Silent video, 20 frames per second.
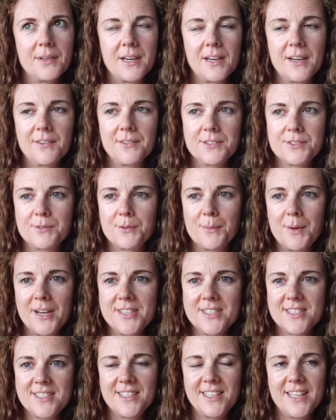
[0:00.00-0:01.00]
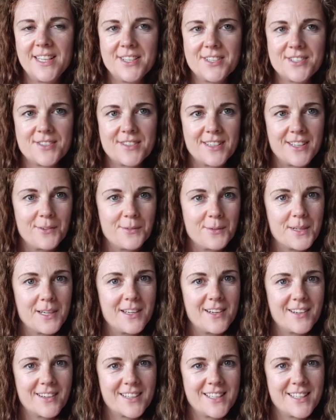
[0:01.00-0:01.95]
was reminding you yesterday. We got our